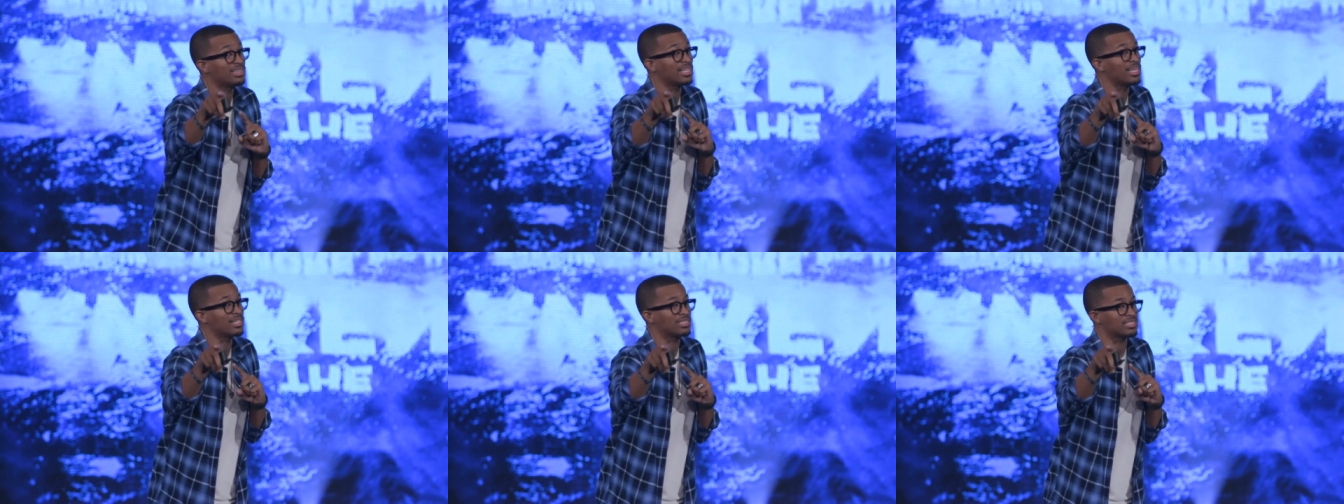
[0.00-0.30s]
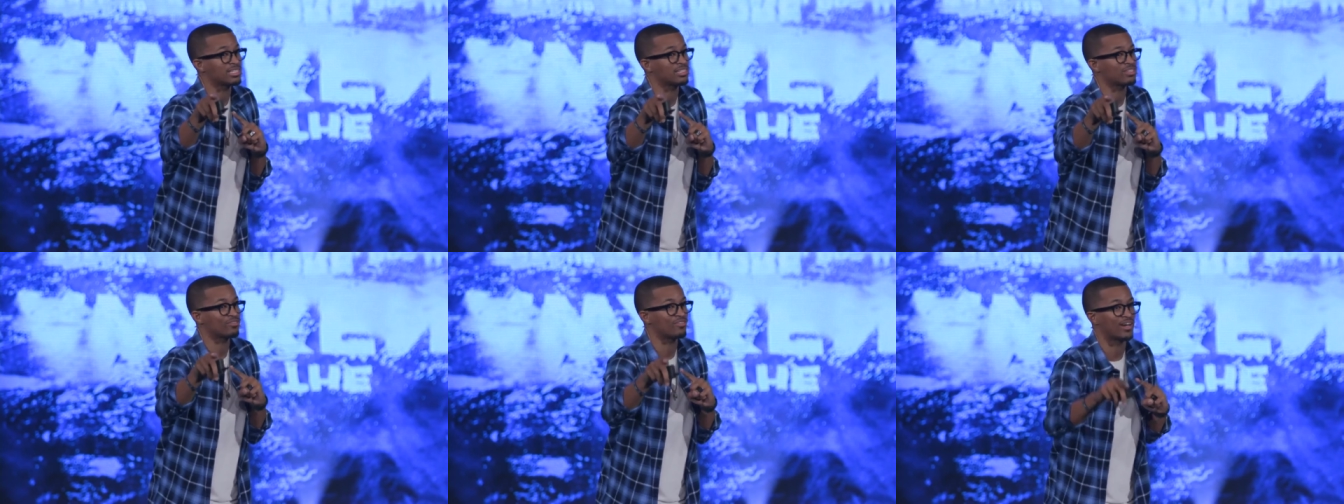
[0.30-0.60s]
thinks
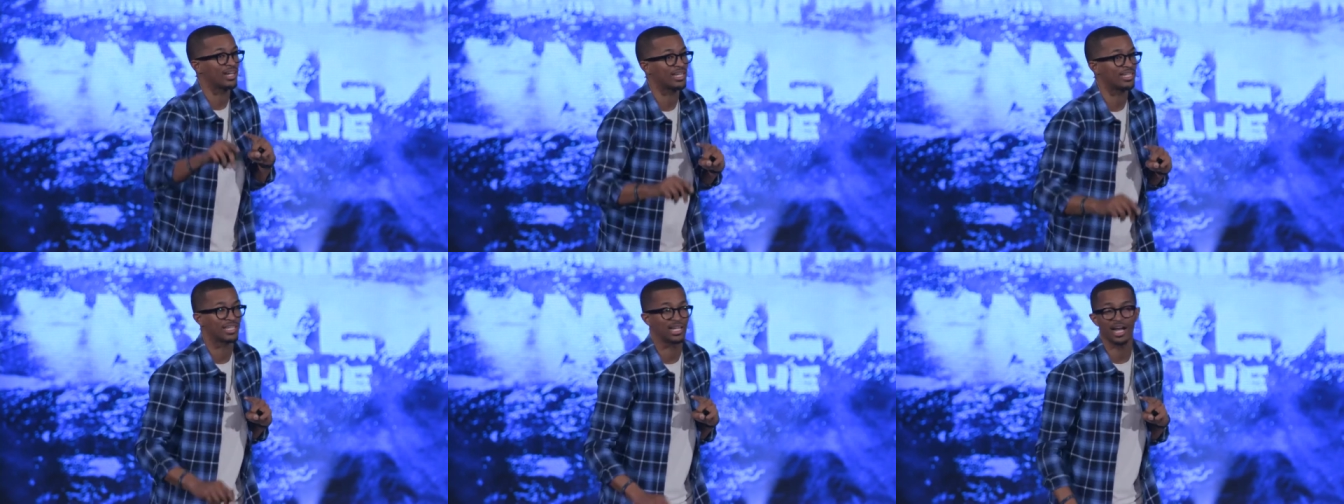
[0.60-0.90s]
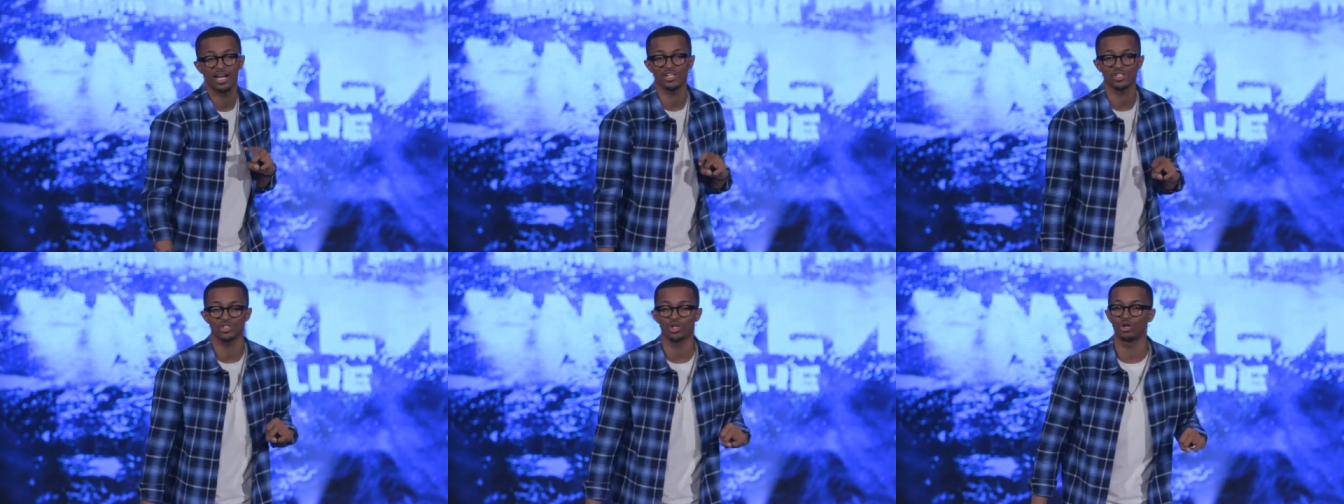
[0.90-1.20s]
it's funny that
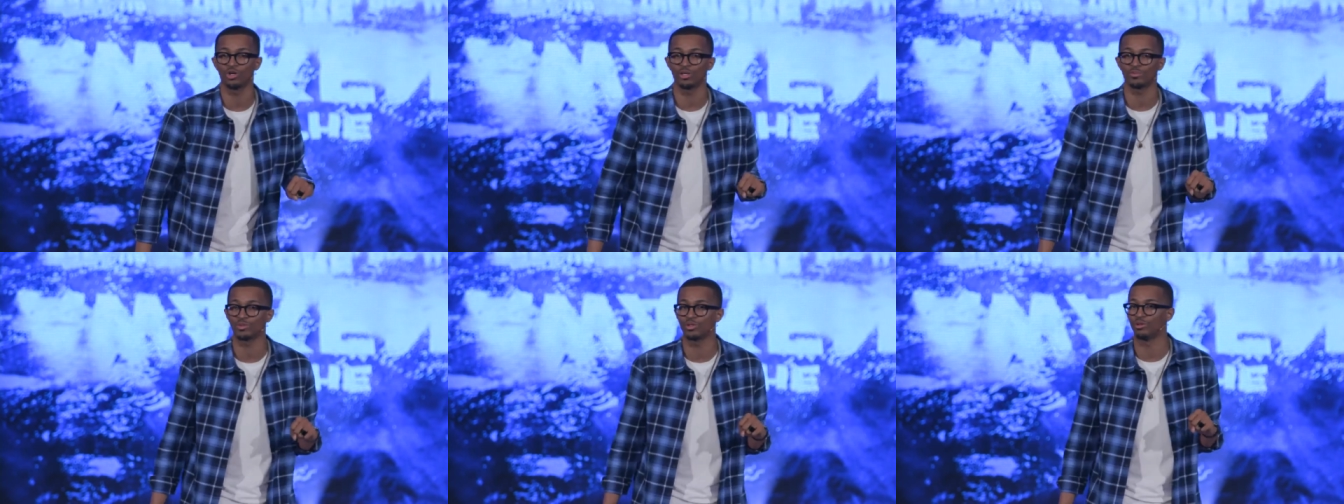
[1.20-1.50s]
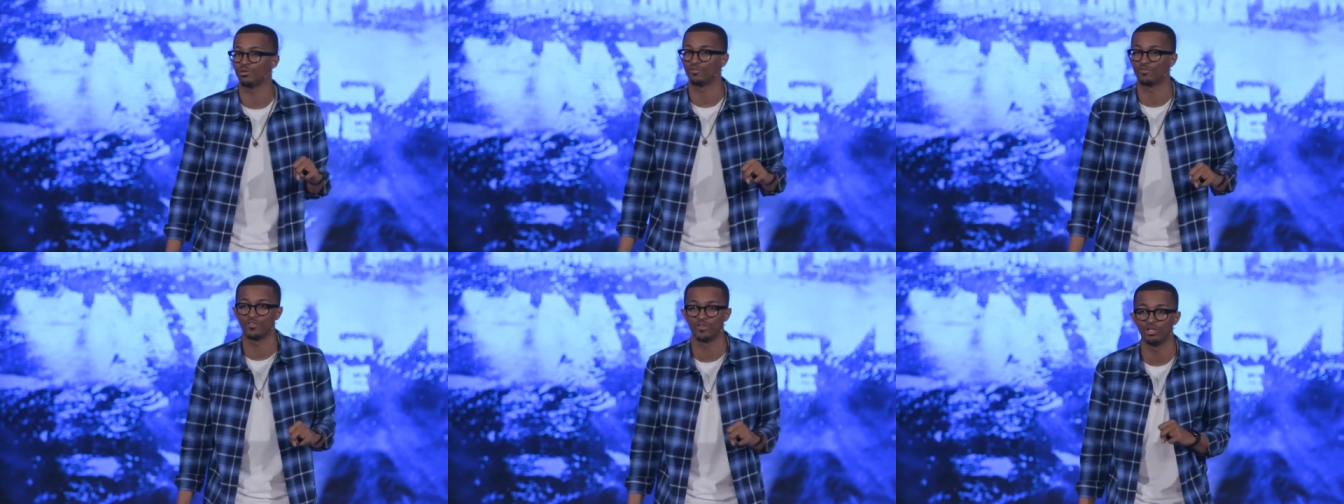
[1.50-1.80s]
I showed up to
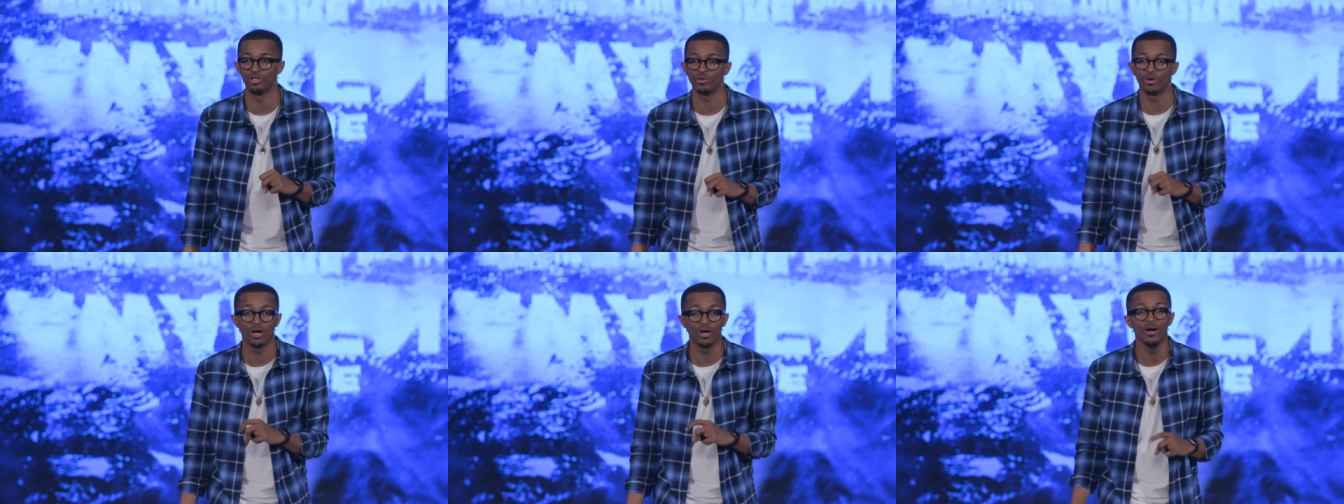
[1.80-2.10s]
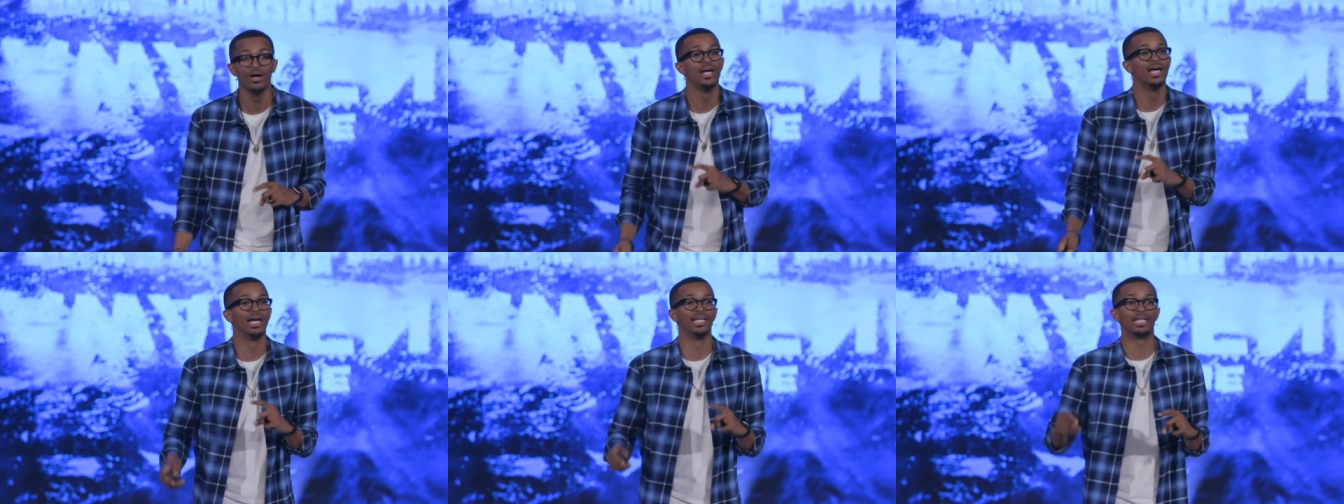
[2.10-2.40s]
a funeral
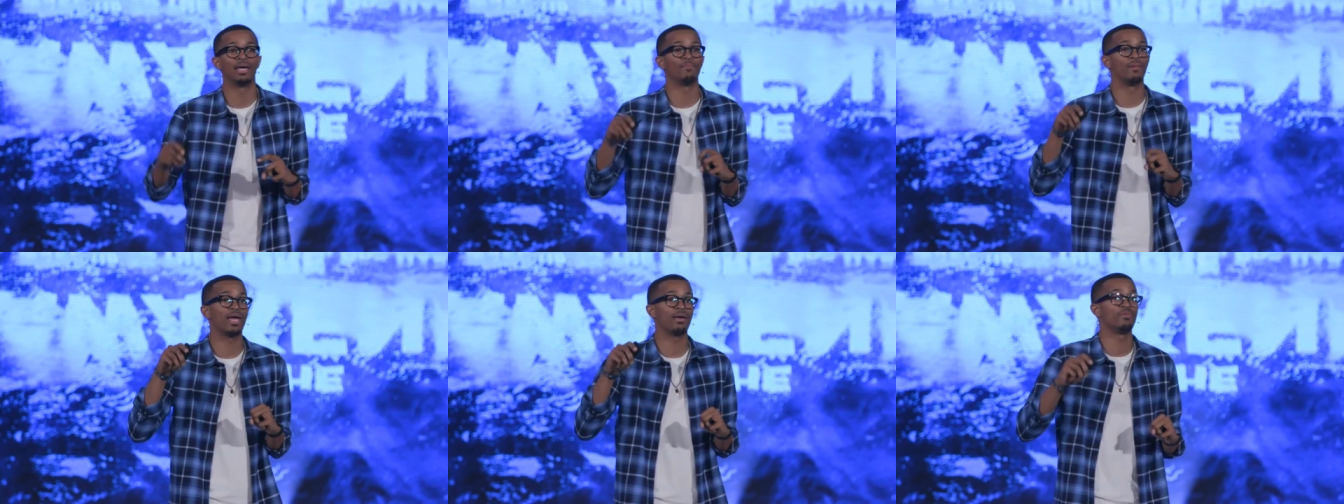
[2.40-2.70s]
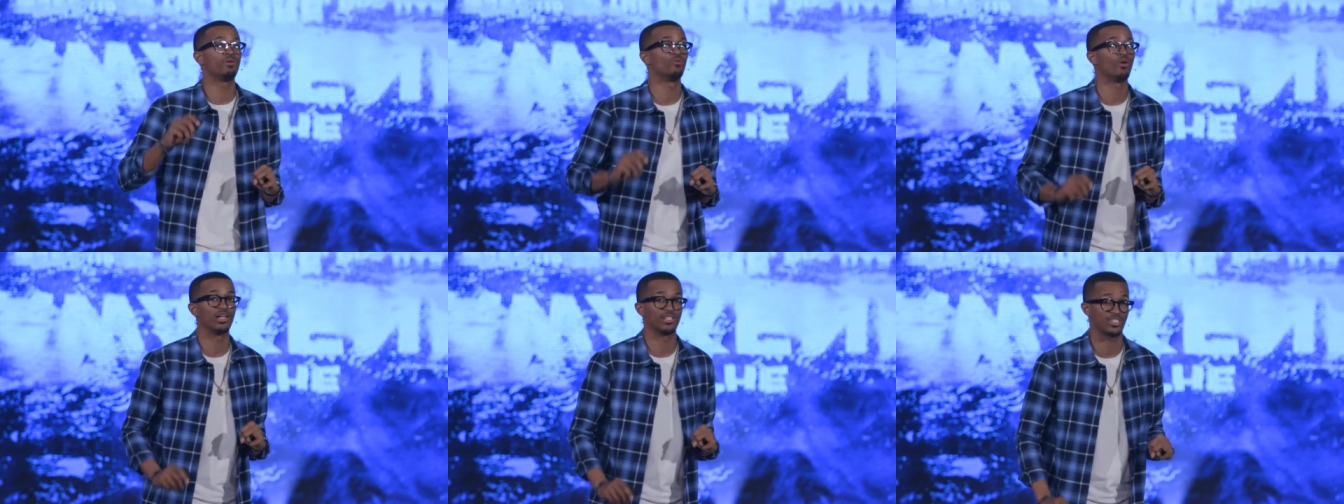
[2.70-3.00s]
and they made
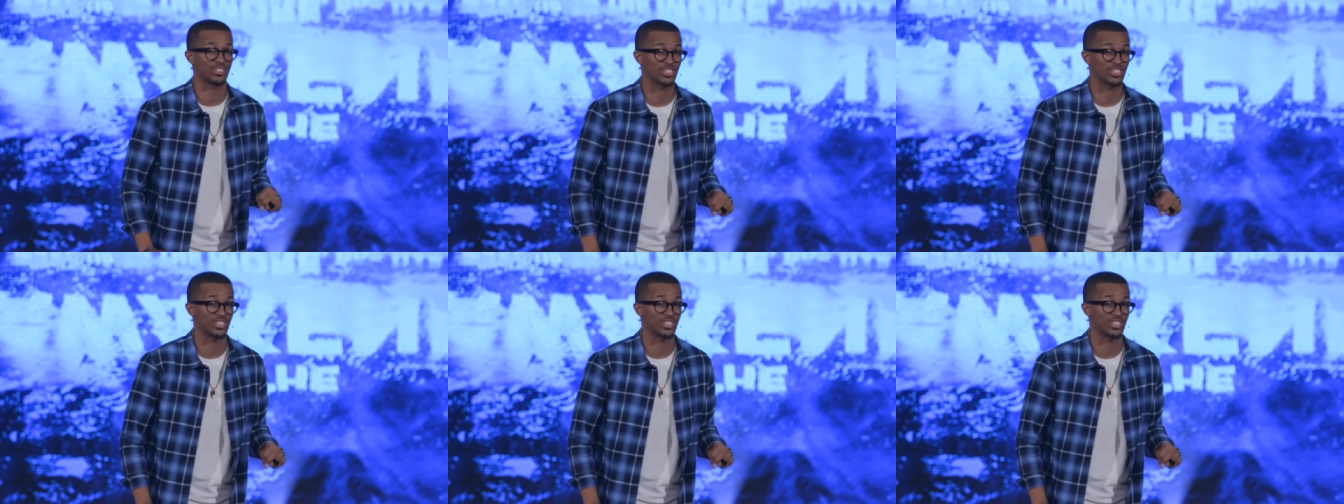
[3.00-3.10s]
me run